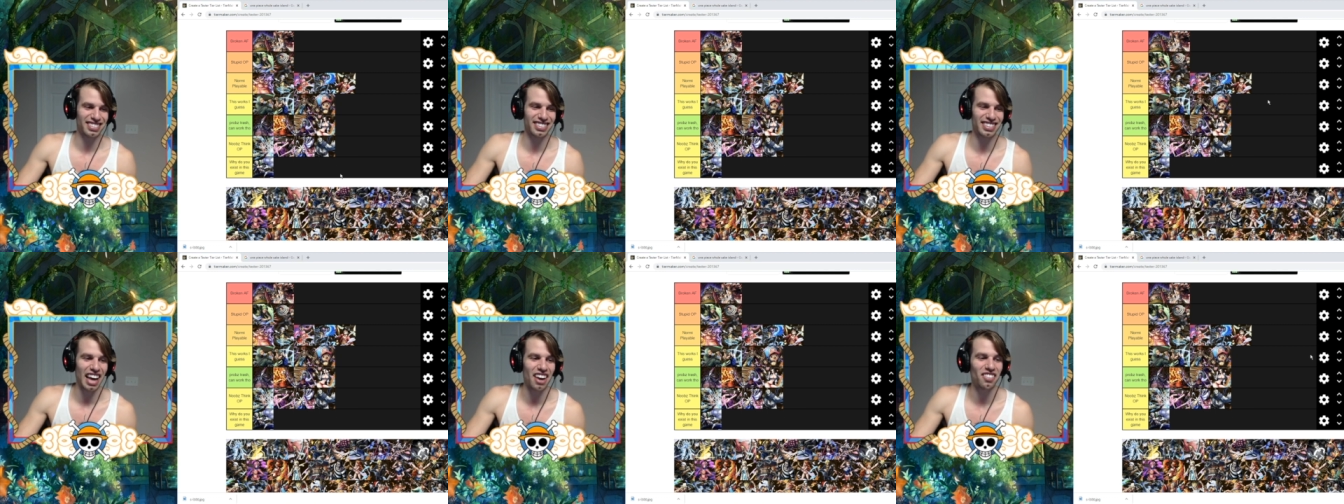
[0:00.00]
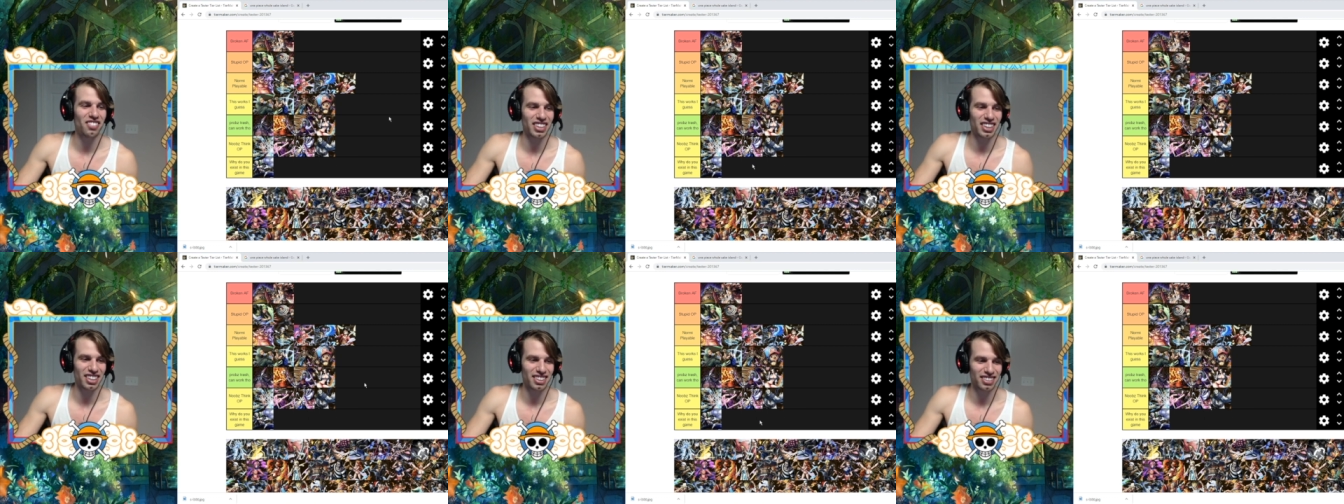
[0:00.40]
stop
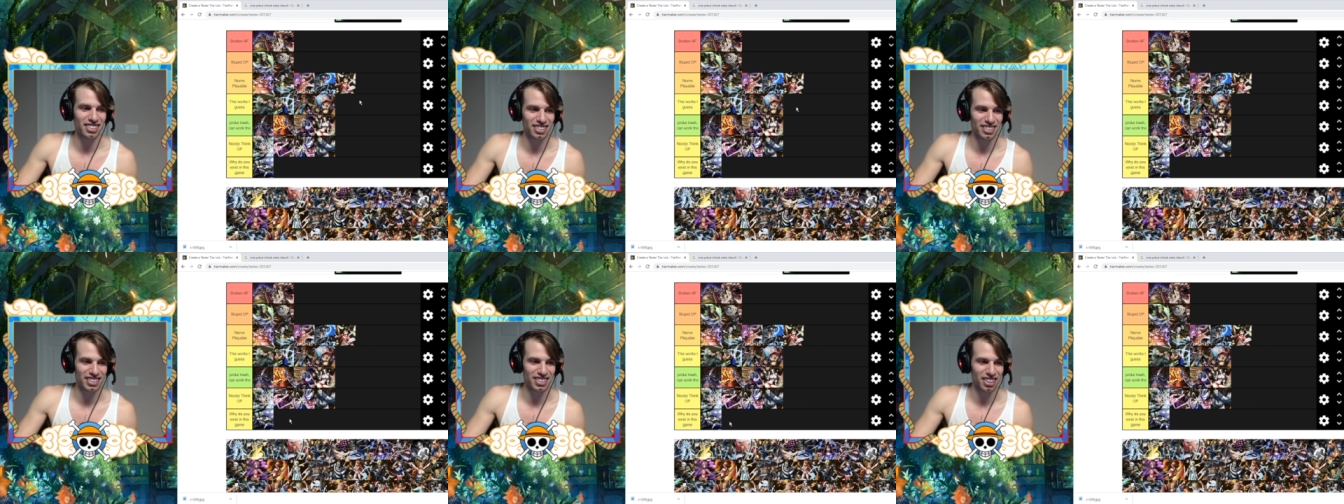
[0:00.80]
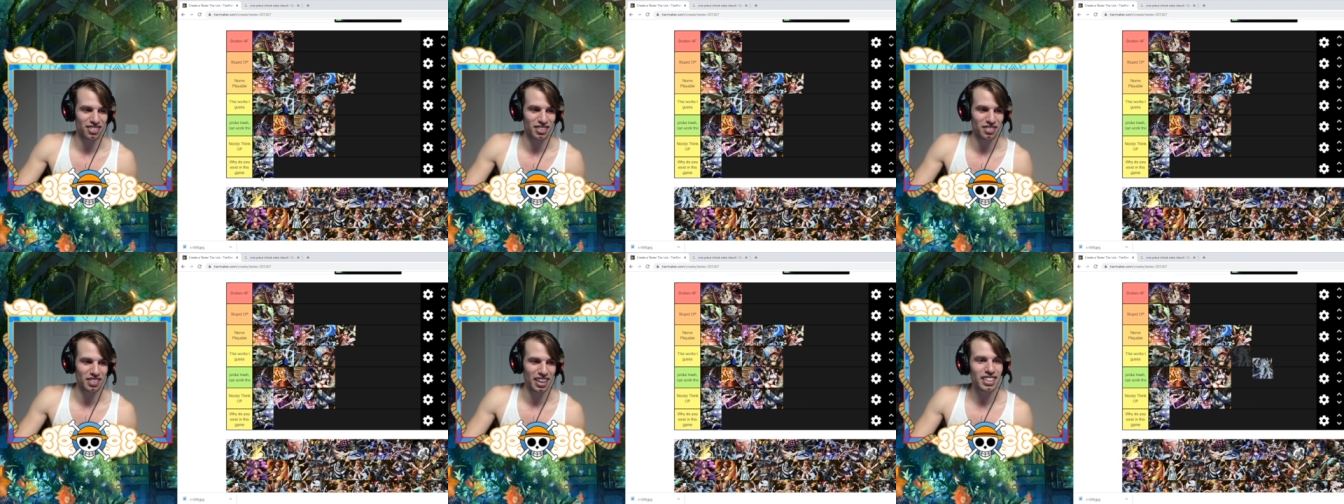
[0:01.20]
with the 3-star
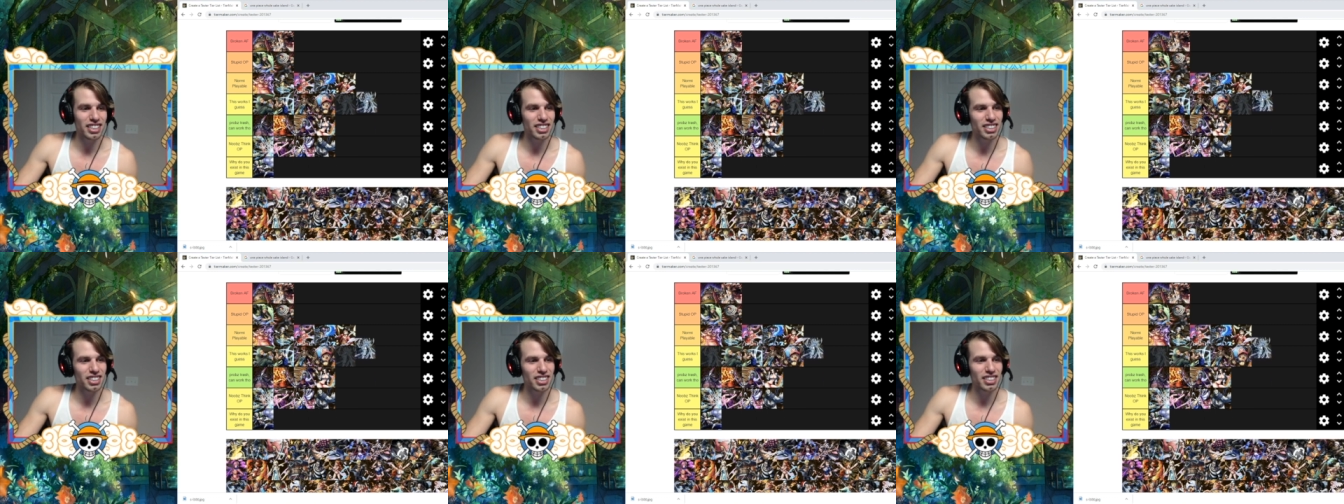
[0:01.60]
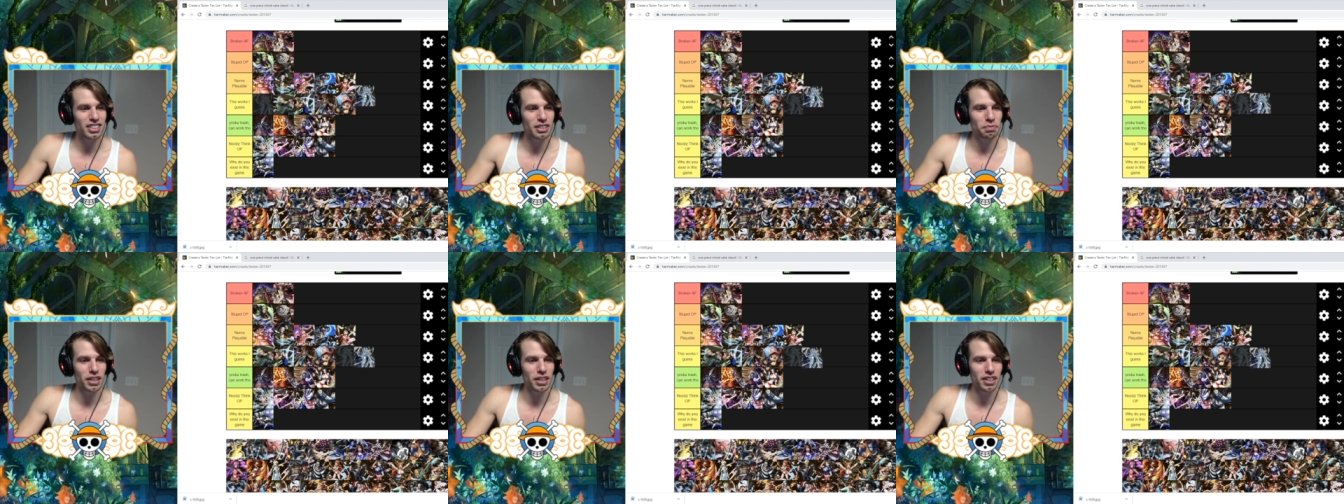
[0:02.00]
Ryuma.
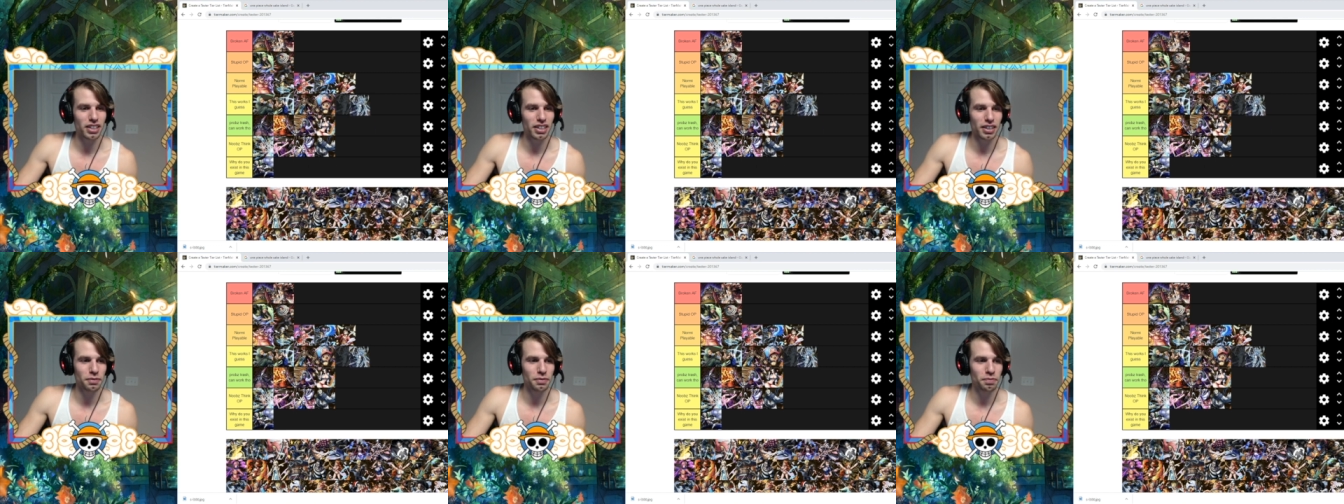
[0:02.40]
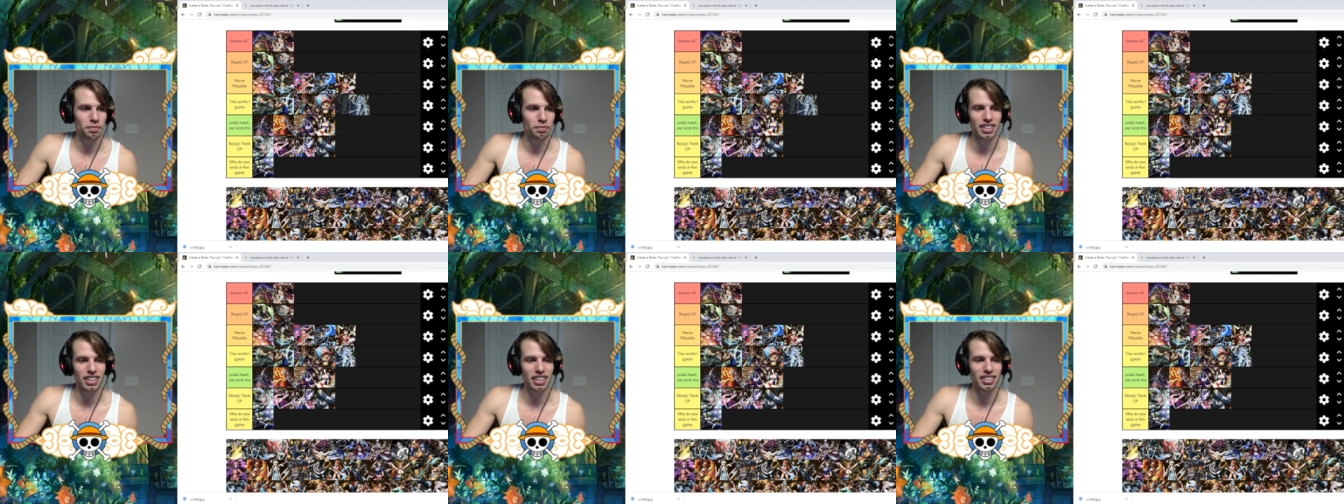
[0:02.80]
Kiji's pretty good.
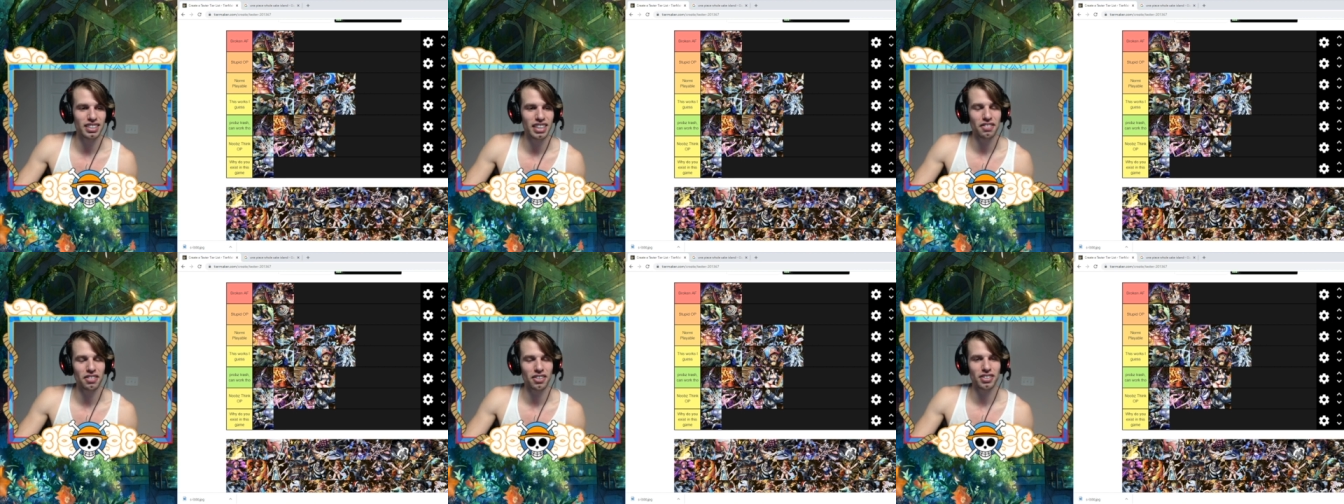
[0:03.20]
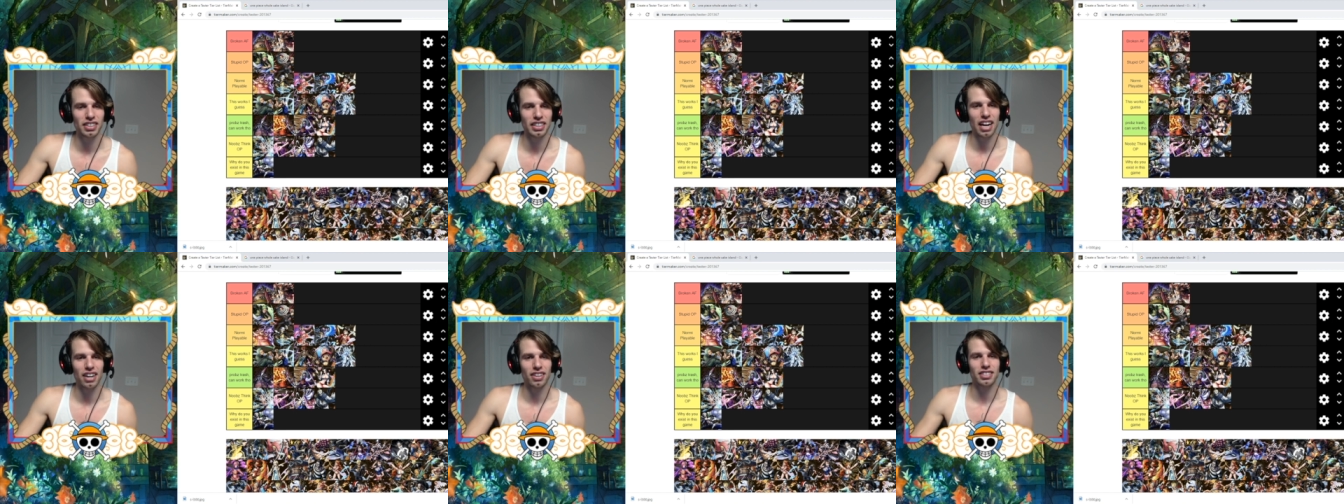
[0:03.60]
It's like he's never
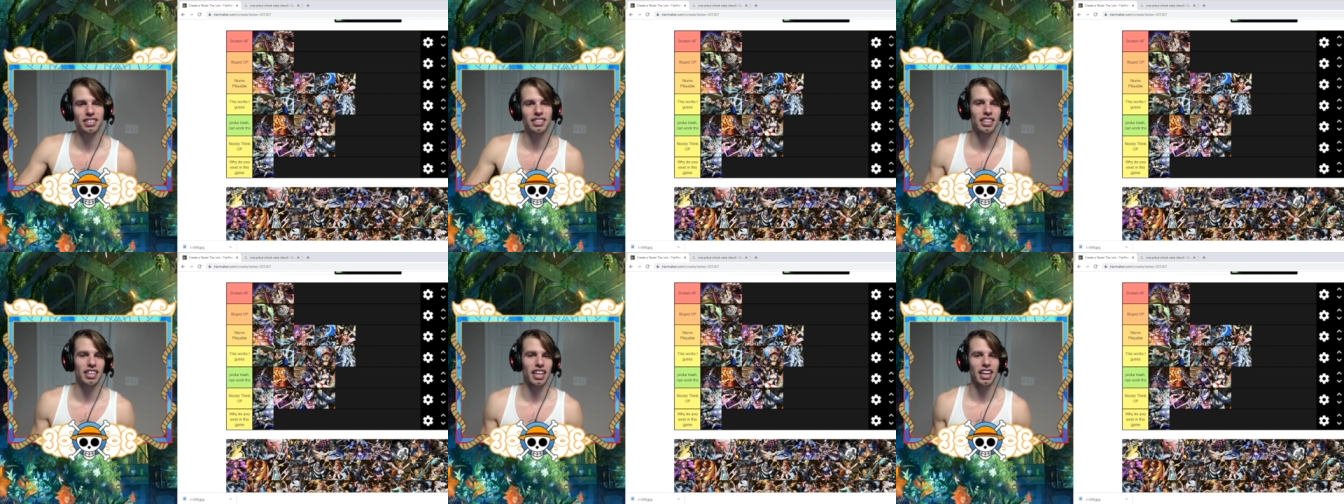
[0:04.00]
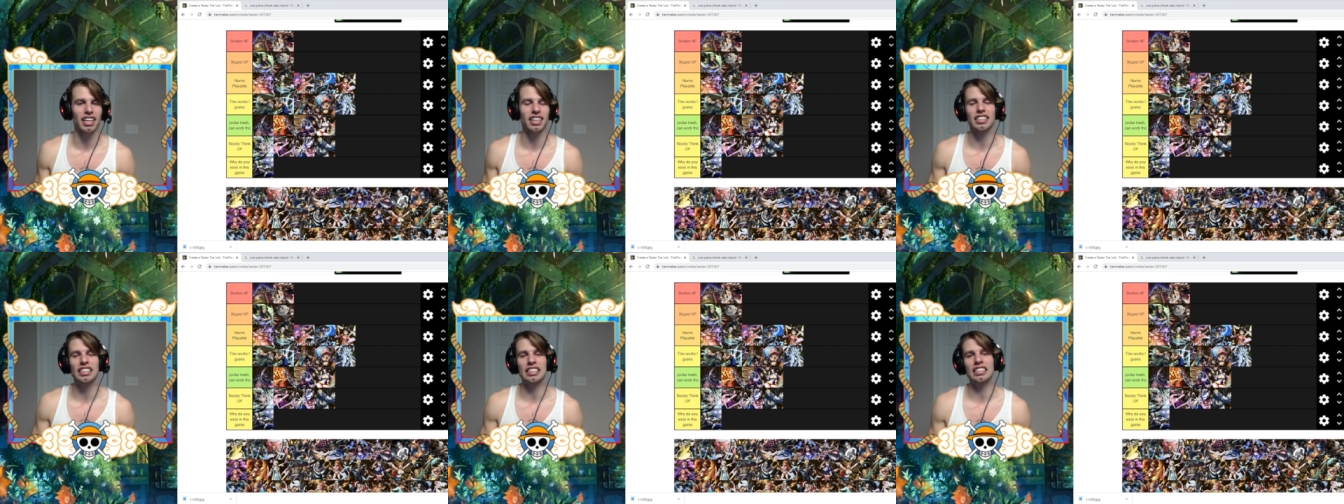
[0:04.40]
really
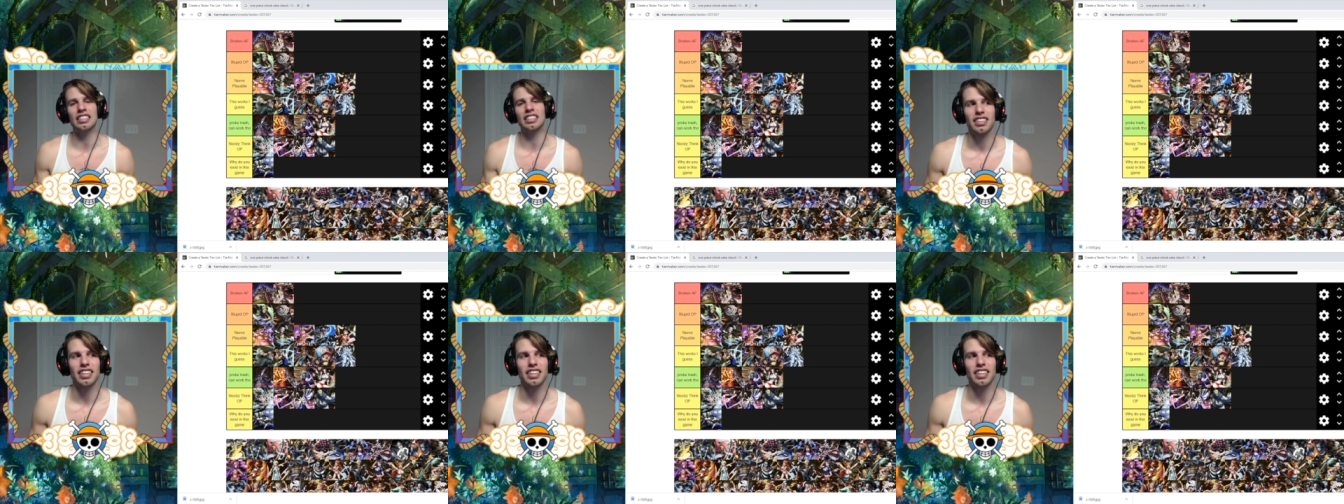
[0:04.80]
outstanding.